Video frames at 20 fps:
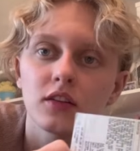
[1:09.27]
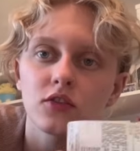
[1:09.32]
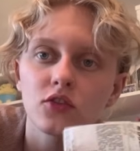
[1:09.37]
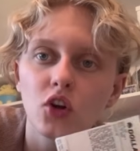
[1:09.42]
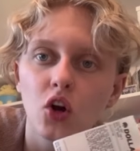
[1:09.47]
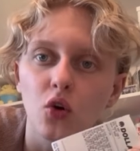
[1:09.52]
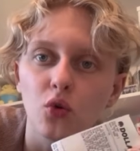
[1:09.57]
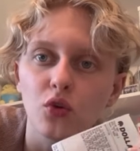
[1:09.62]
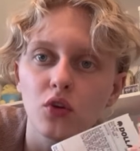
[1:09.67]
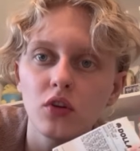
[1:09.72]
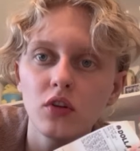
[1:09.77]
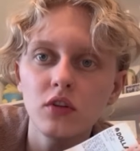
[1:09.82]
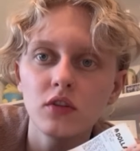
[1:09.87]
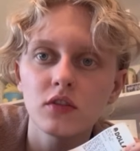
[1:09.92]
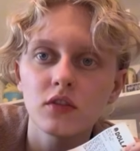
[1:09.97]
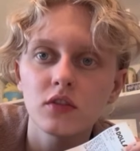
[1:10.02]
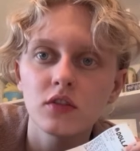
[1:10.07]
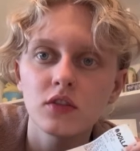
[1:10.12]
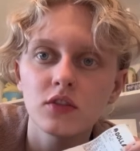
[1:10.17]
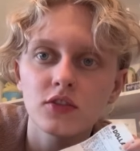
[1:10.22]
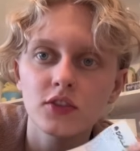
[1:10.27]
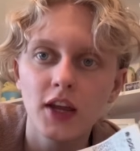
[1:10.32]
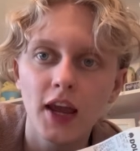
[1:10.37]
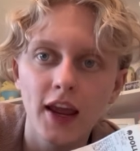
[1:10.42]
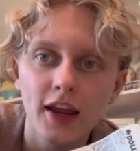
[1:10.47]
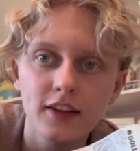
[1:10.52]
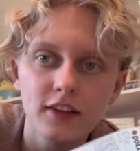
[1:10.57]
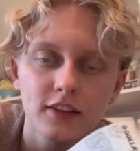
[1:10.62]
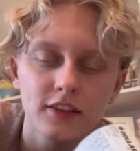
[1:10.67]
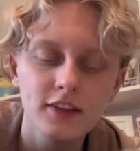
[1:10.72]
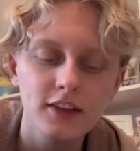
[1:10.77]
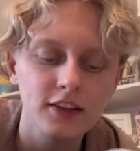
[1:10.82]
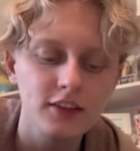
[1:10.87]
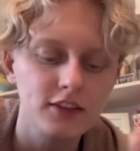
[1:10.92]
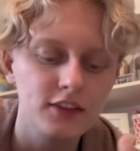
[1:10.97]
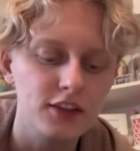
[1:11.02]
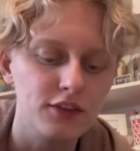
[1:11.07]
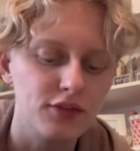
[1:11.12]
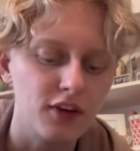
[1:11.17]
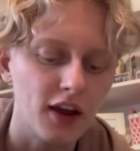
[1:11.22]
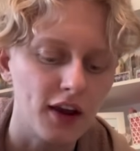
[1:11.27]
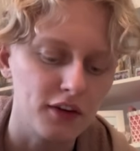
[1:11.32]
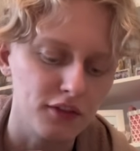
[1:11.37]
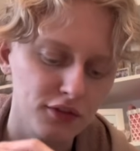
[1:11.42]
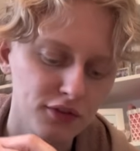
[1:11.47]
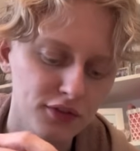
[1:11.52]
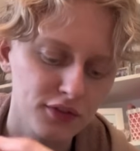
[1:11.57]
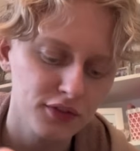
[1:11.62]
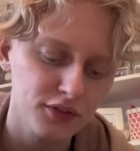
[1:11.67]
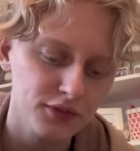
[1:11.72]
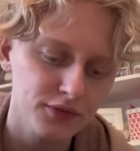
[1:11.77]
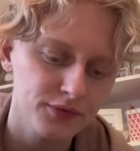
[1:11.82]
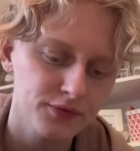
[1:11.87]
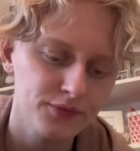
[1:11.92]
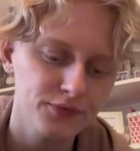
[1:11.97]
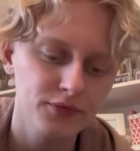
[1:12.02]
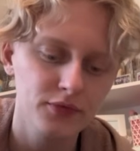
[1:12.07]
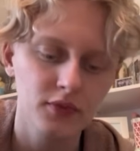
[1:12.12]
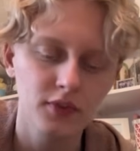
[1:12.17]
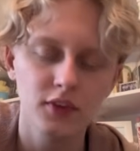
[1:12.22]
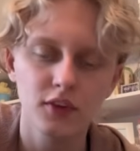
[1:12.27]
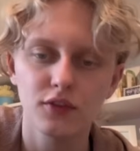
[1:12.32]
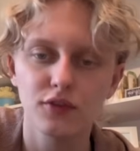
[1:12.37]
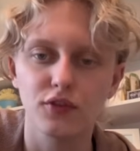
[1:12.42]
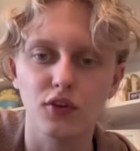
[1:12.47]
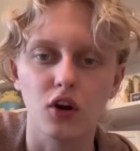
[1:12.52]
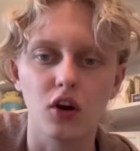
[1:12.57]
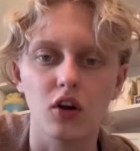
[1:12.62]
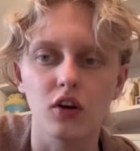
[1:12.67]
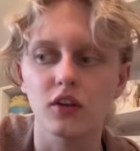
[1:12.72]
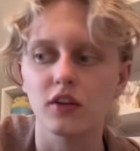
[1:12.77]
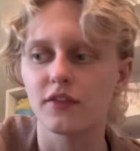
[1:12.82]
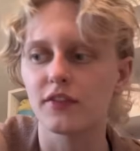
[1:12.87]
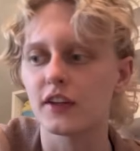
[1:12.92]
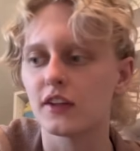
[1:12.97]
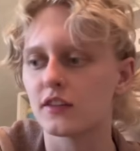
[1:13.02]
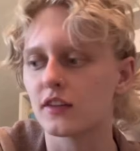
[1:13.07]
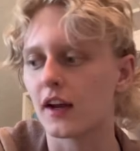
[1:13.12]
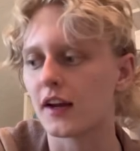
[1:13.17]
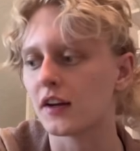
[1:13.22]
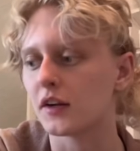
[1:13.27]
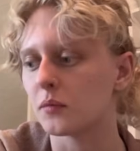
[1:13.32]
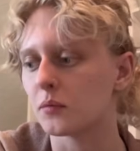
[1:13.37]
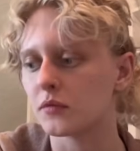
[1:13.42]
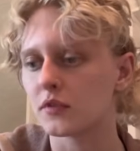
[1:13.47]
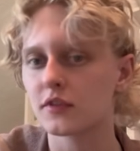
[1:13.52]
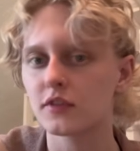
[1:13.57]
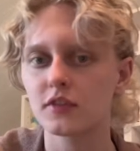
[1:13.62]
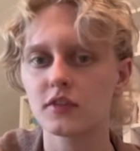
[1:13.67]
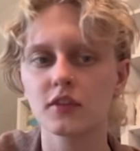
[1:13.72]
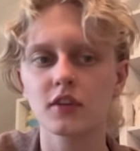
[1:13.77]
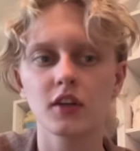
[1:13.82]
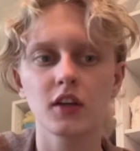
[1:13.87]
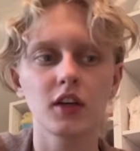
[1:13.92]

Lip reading: Total $10.65 for all of these items.